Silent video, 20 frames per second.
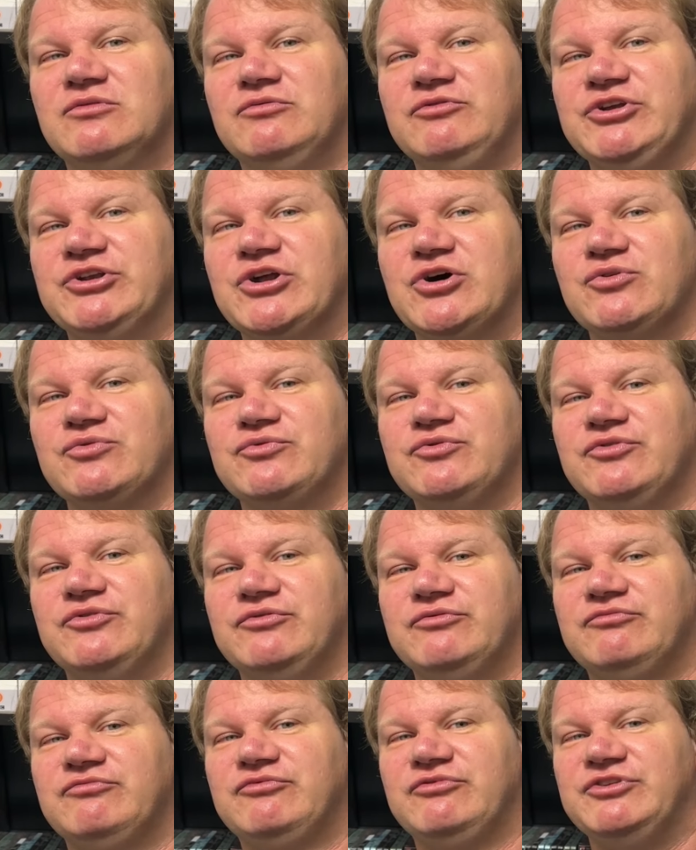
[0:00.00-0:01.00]
you know,
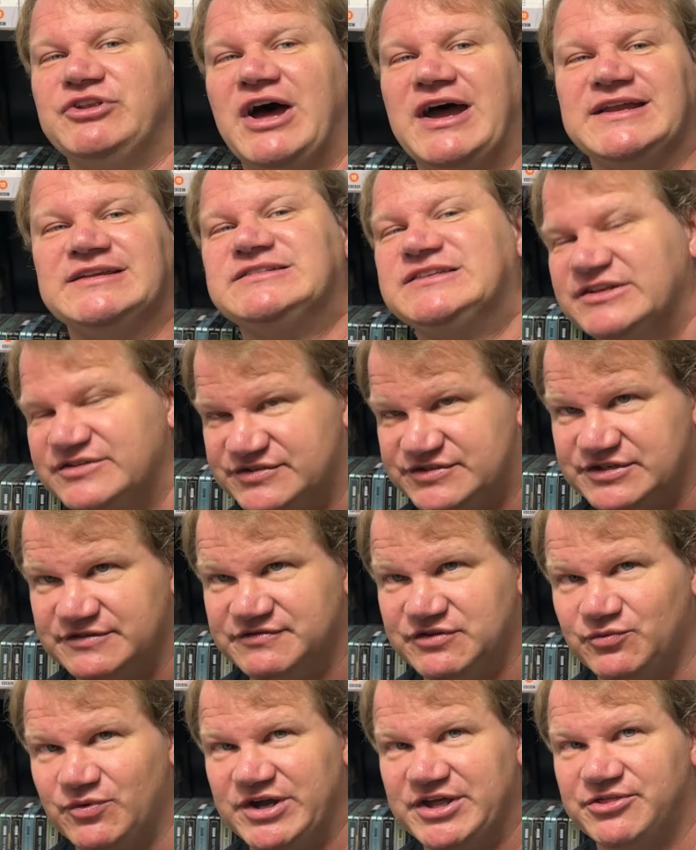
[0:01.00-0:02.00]
9/10
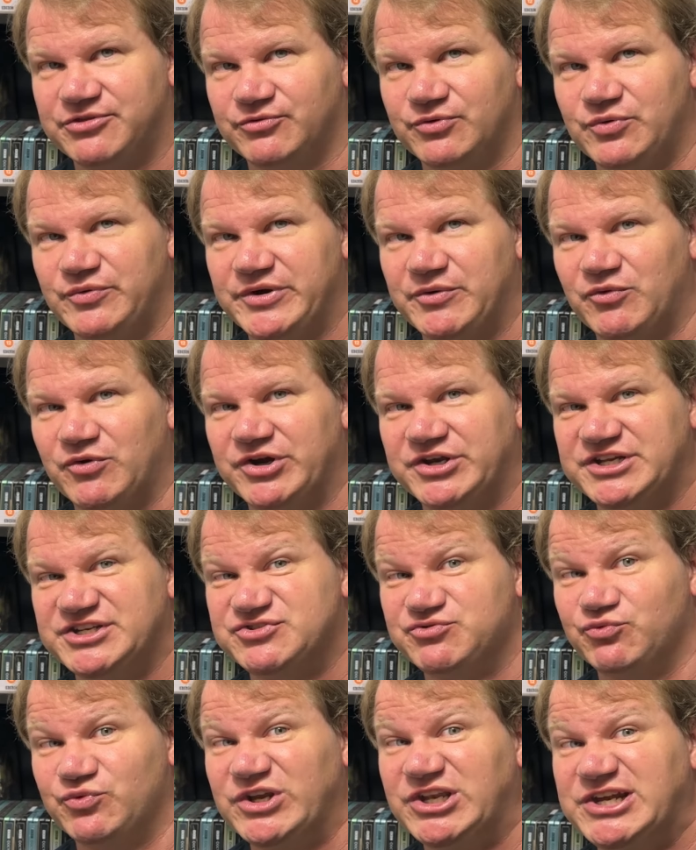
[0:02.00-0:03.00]
of the way through it where it
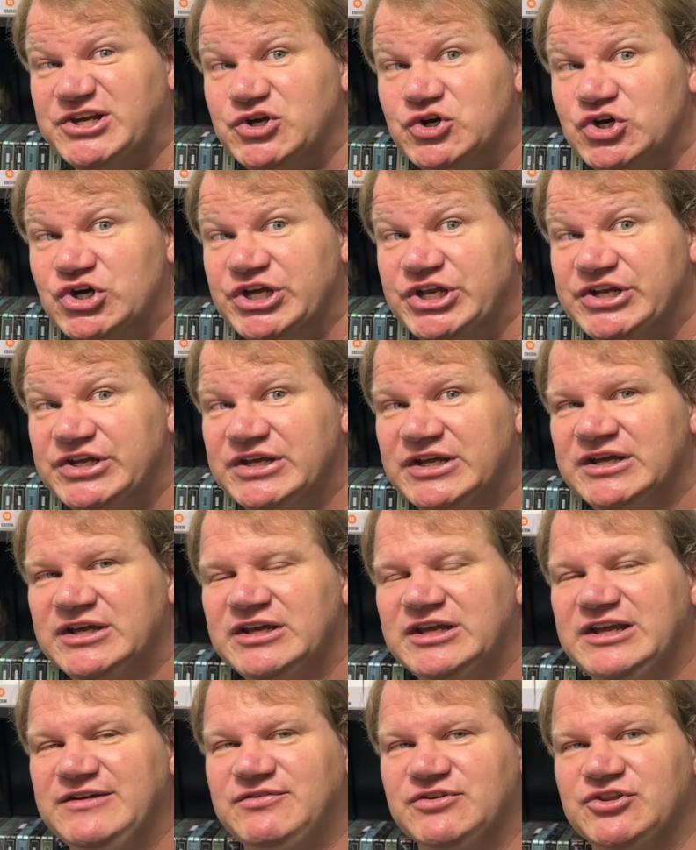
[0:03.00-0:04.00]
gets really good,
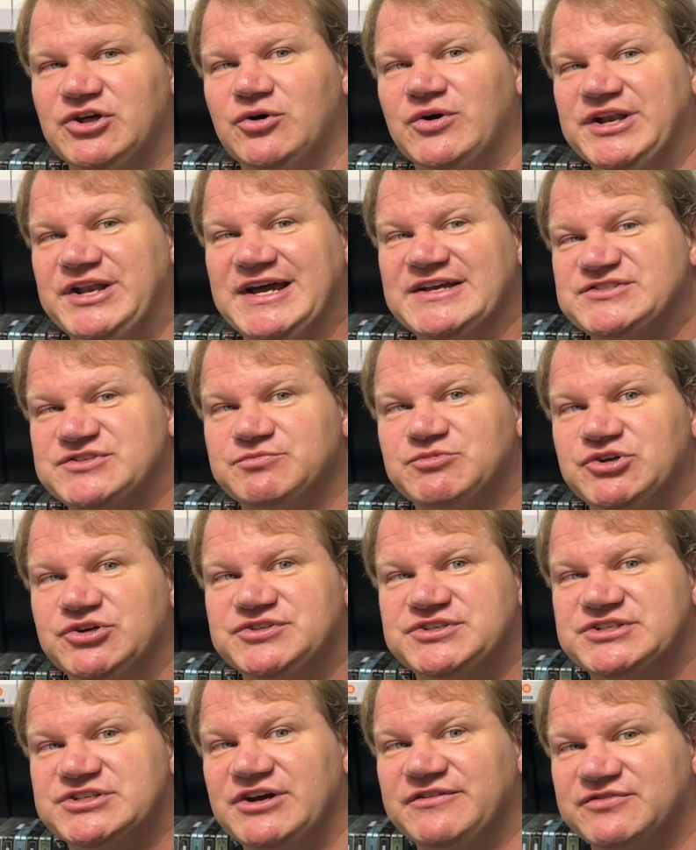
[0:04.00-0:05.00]
even though it has some
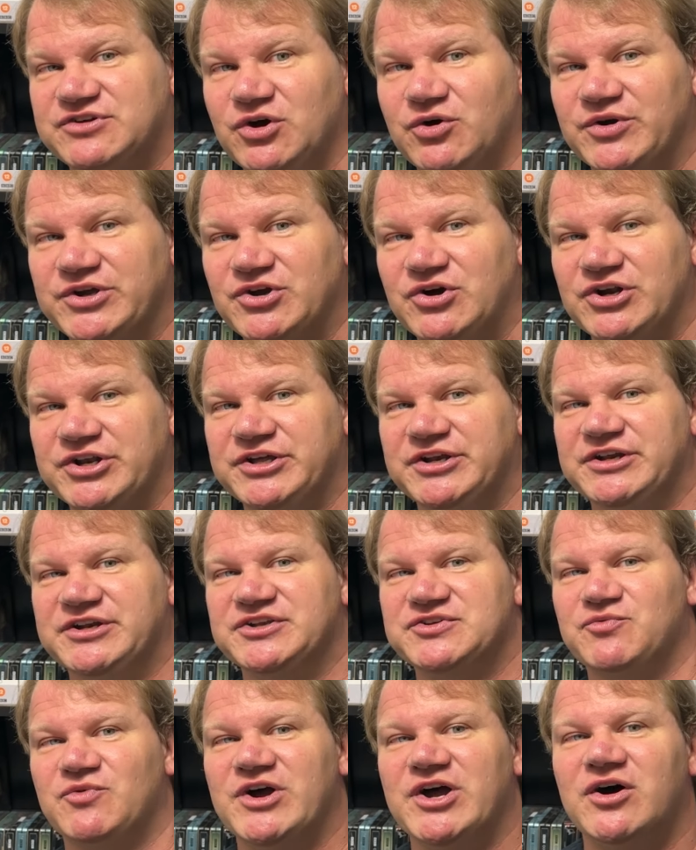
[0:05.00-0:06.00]
good stuff going on in
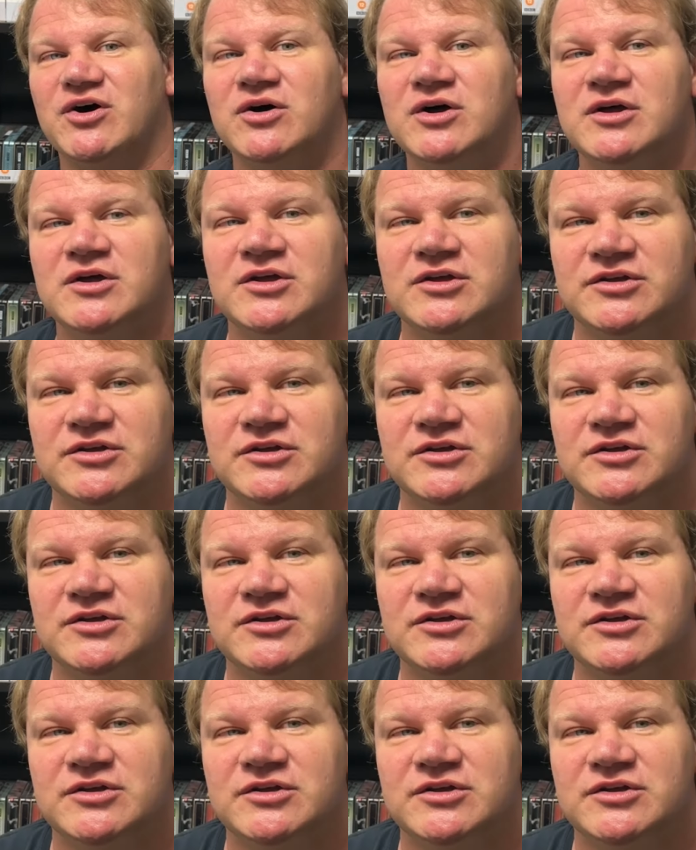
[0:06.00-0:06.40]
it as well.